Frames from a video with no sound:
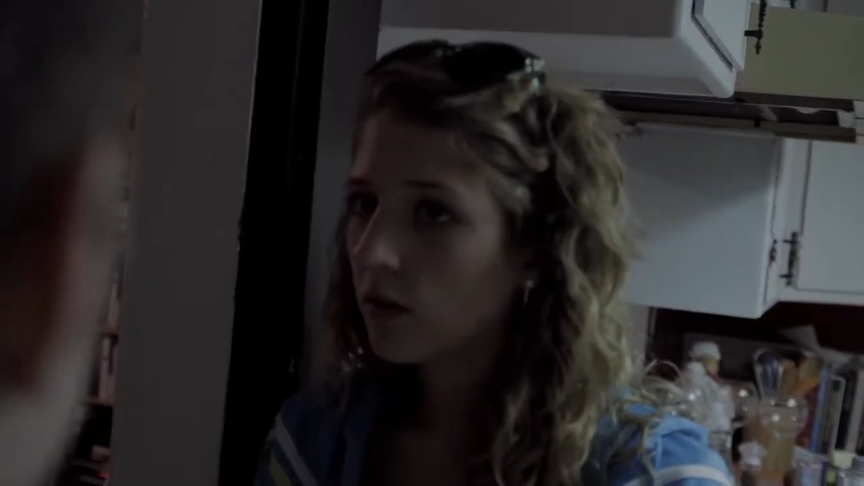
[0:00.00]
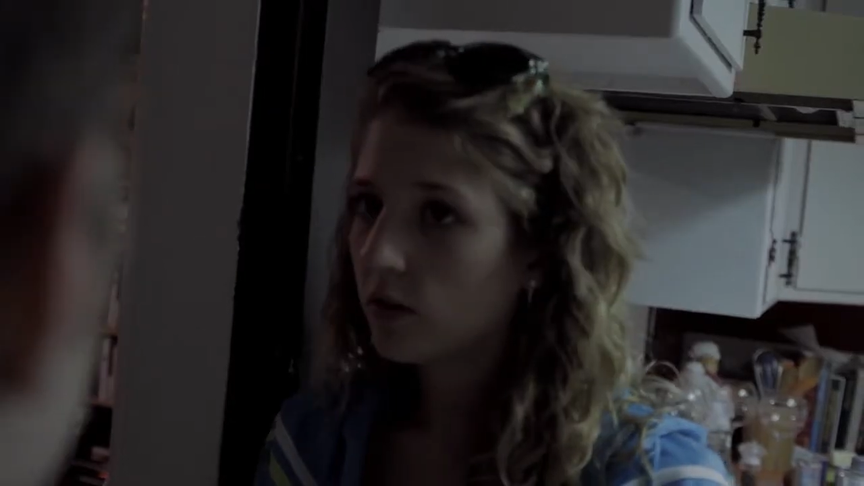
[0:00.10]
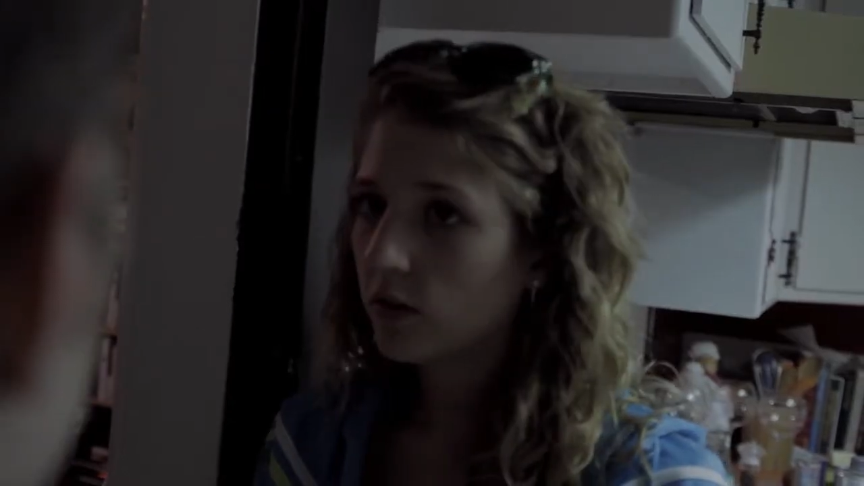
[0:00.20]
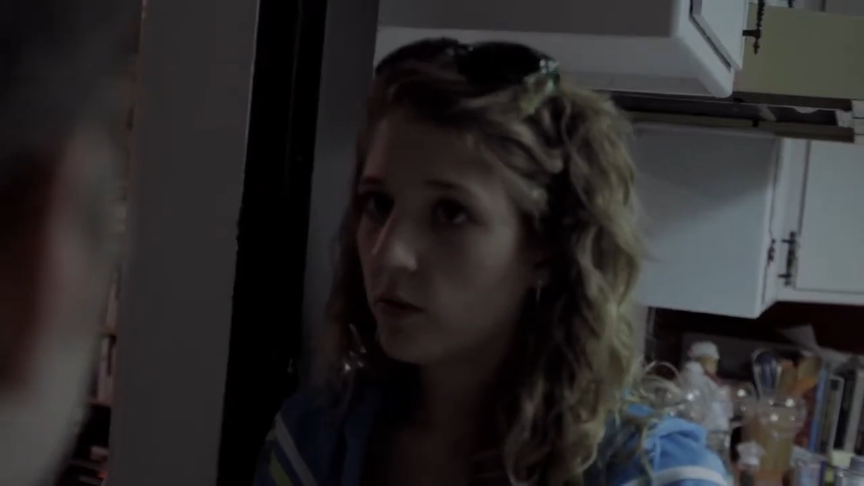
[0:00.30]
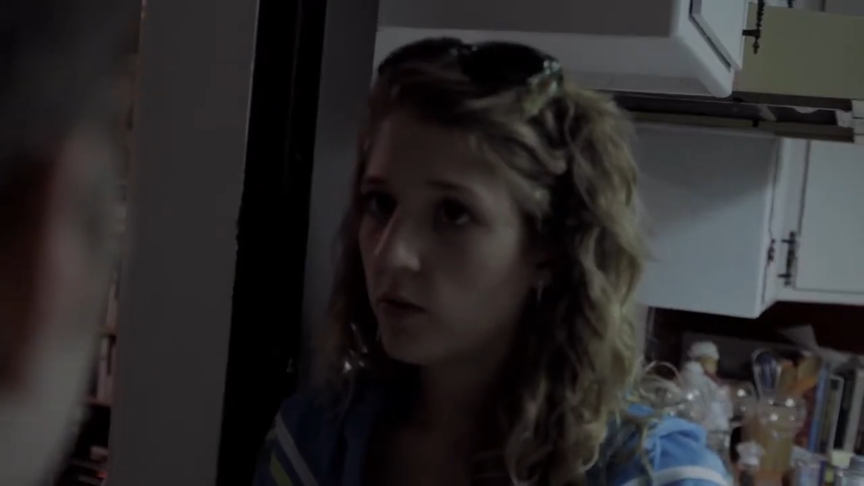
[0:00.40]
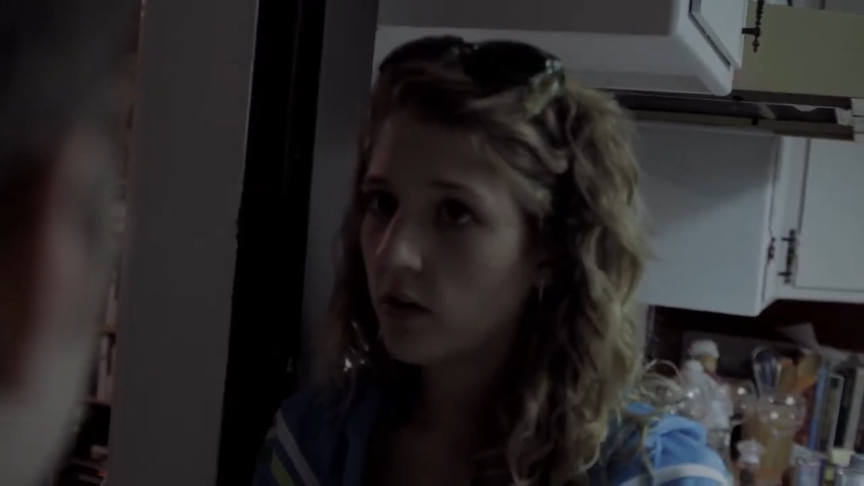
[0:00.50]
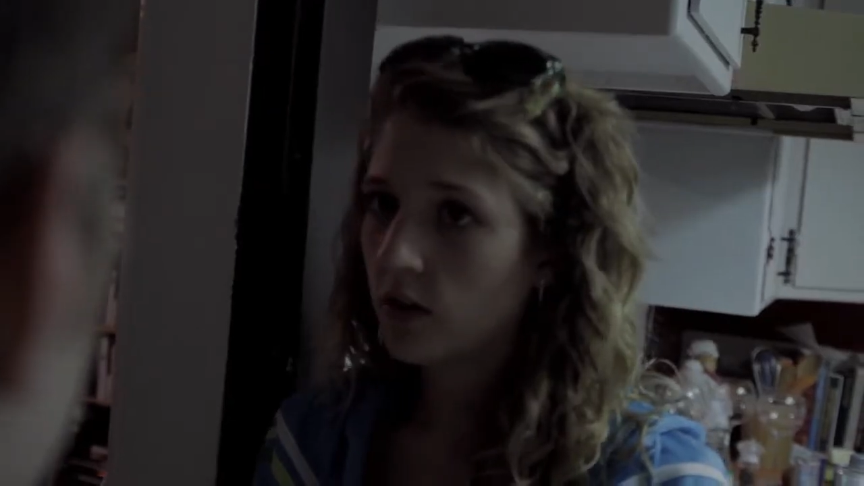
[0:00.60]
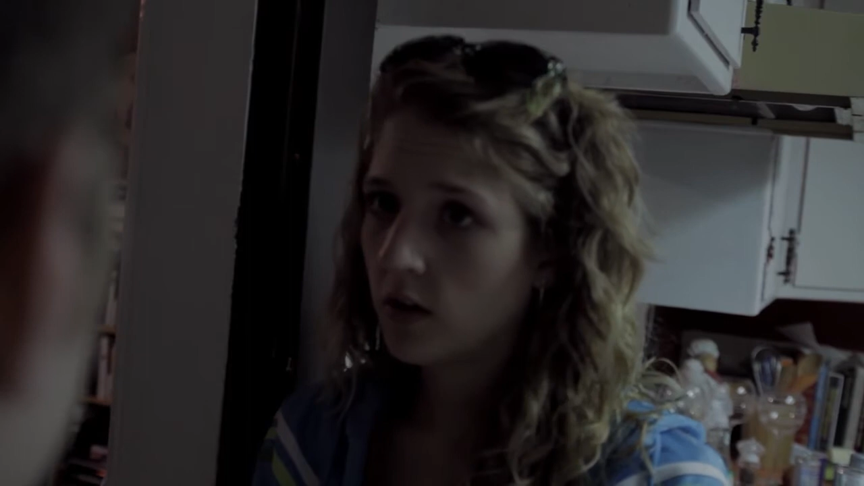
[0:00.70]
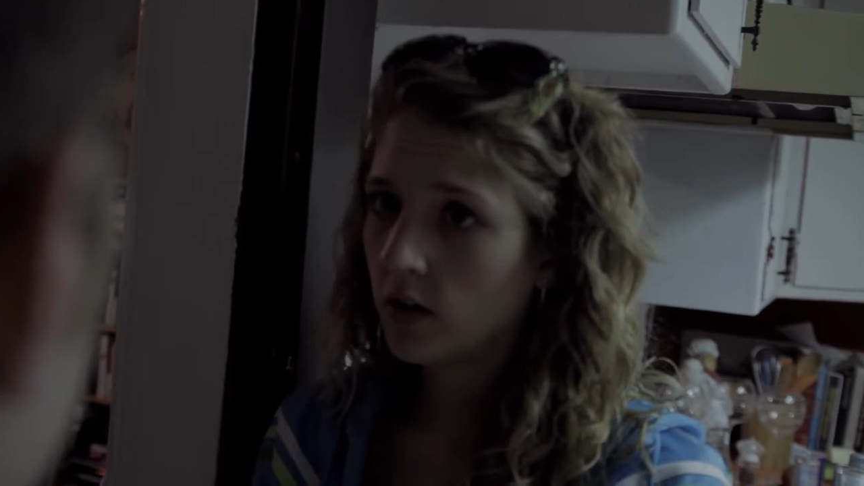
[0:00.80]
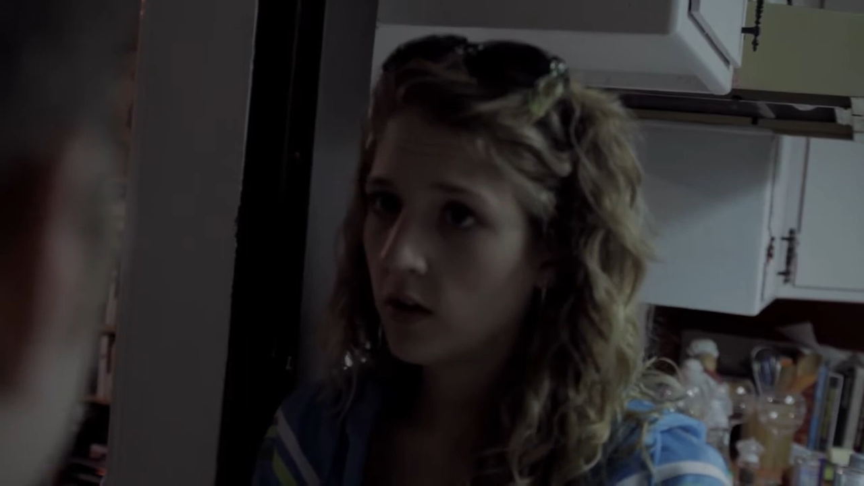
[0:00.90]
Luke,
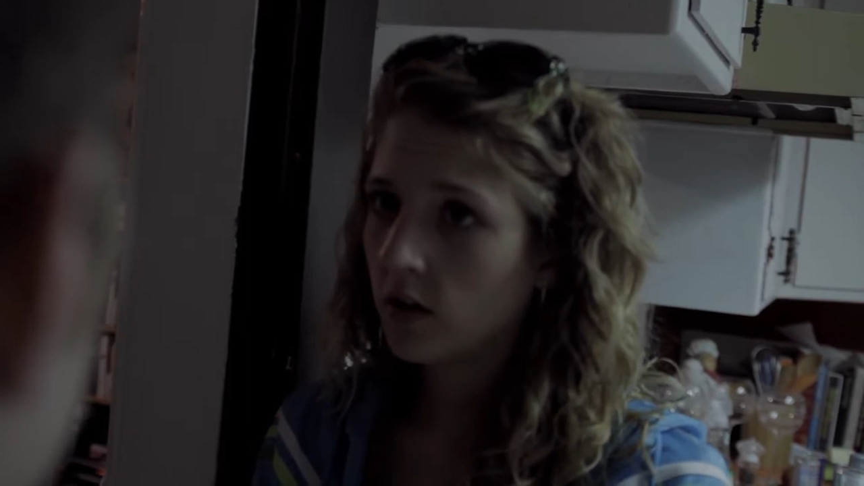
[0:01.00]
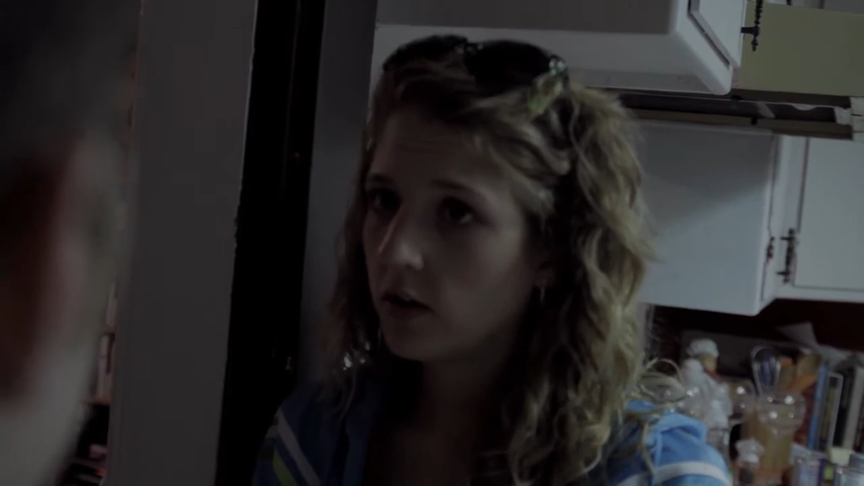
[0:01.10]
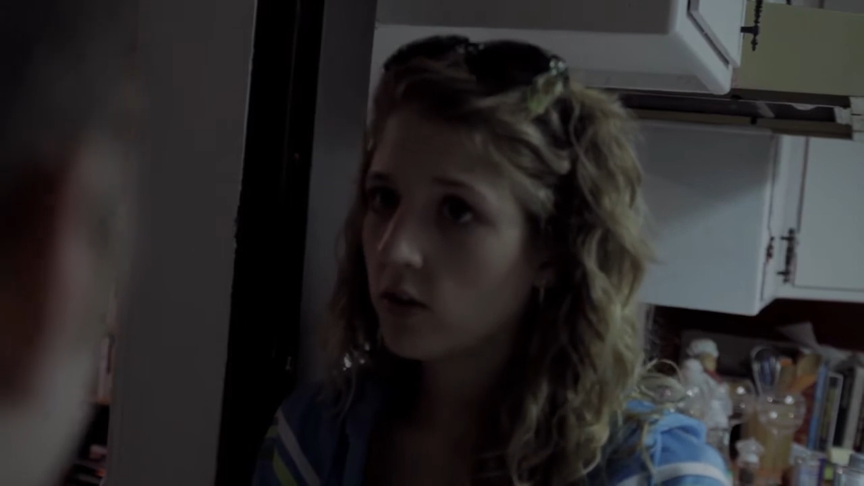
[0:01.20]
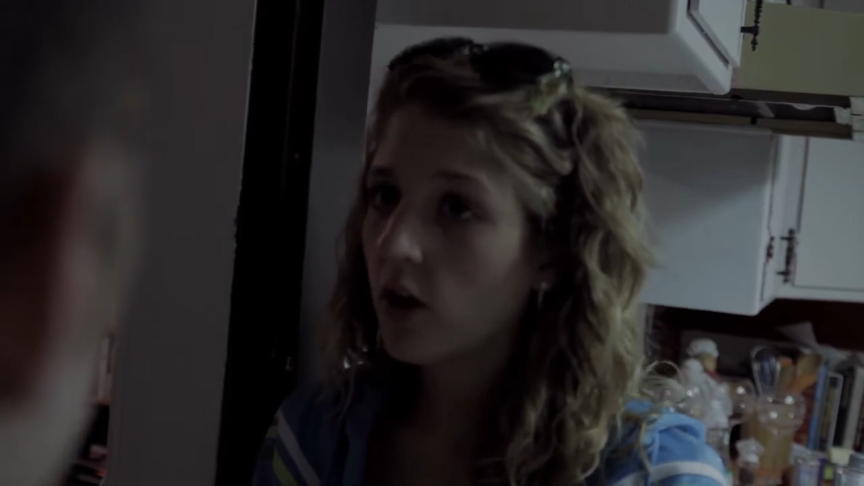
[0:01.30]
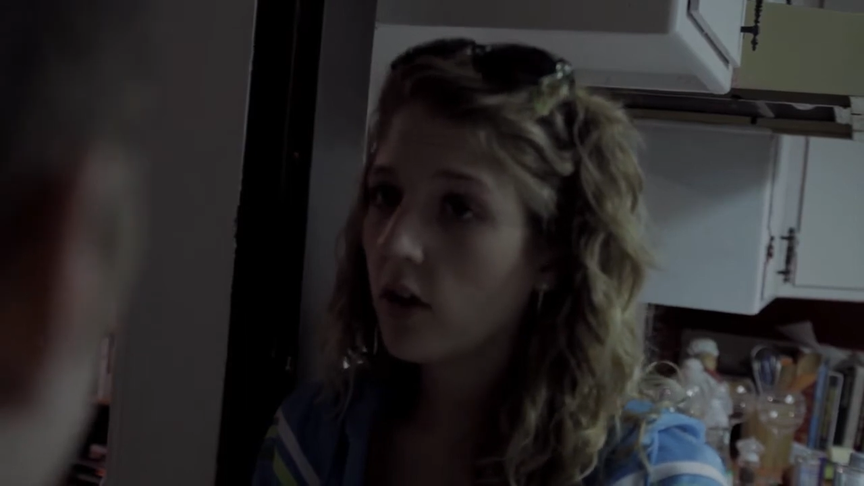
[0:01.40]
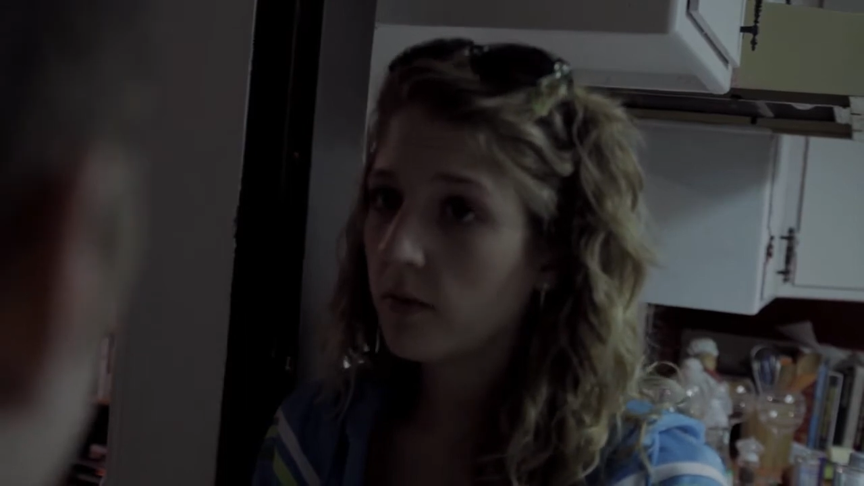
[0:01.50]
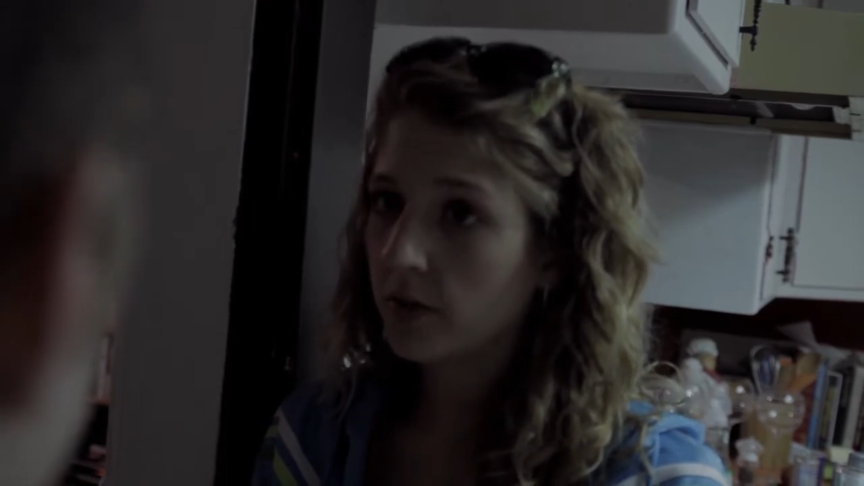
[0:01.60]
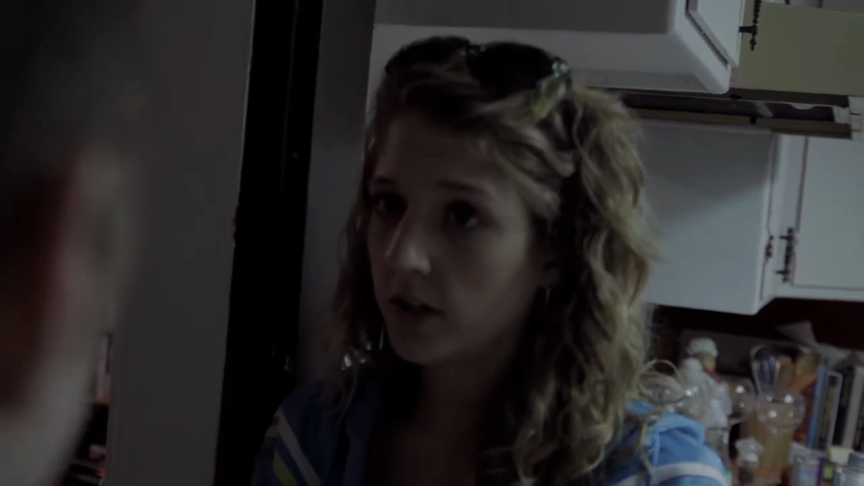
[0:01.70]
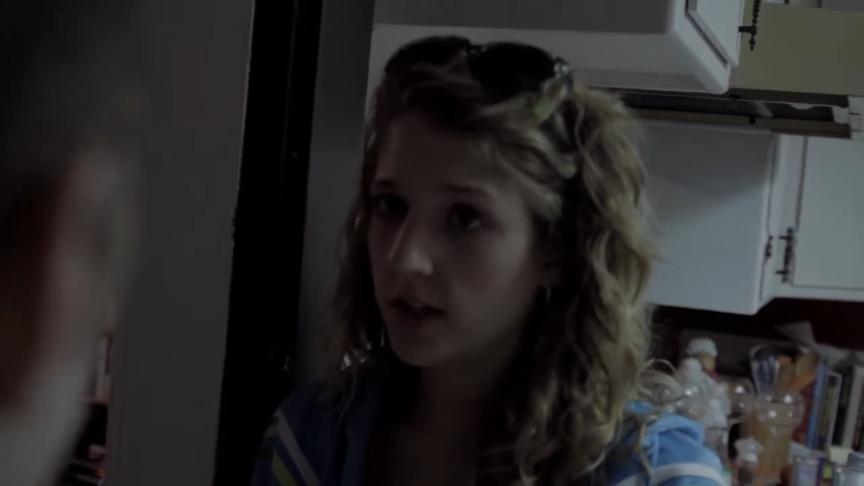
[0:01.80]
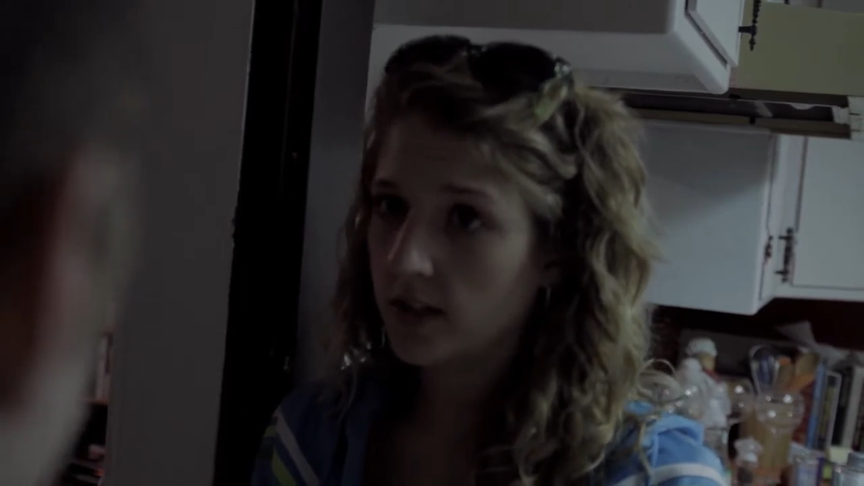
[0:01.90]
call the
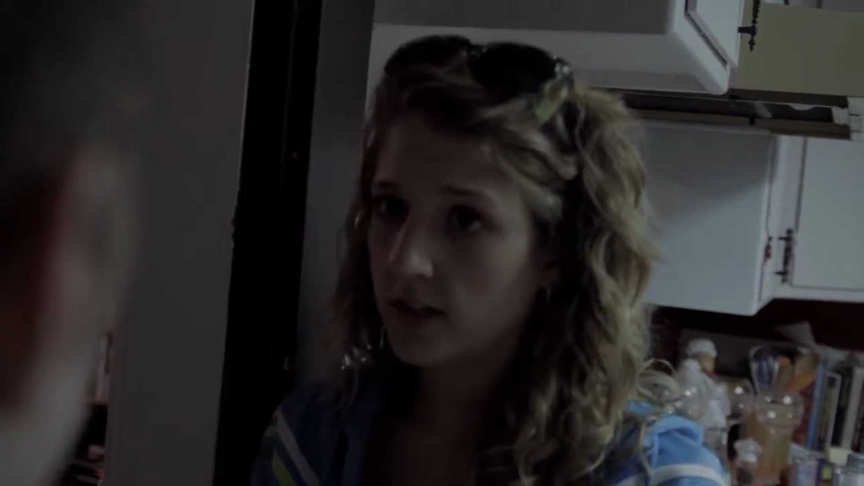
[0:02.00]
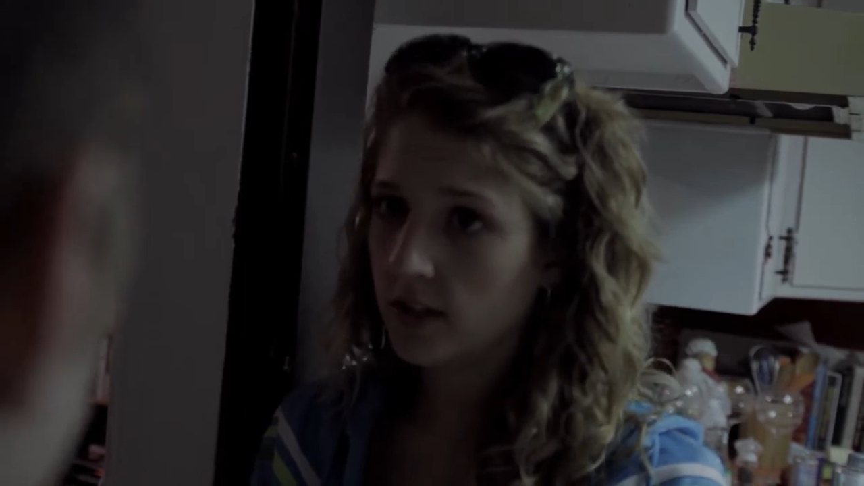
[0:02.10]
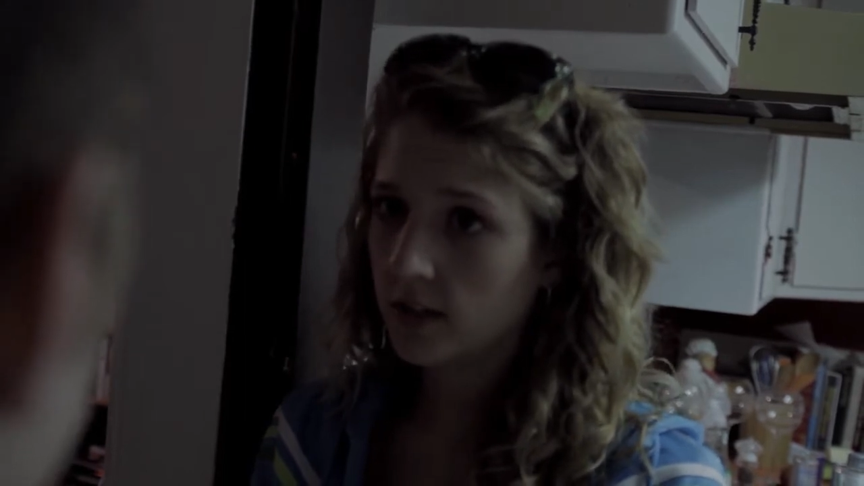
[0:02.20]
police.